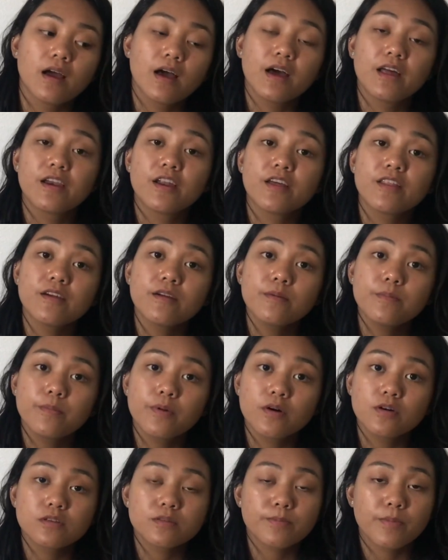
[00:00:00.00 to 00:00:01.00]
Another
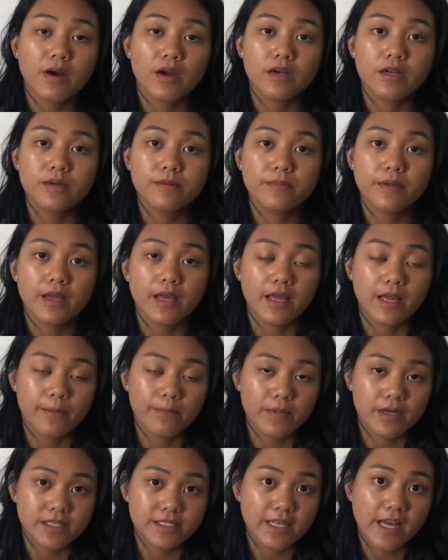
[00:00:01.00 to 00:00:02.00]
postpartum
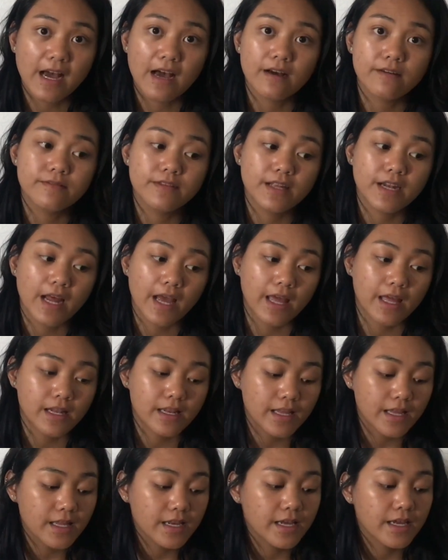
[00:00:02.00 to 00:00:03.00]
must-have that I
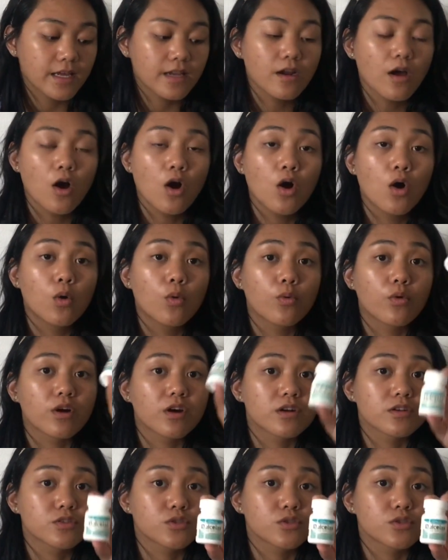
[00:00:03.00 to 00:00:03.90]
needed were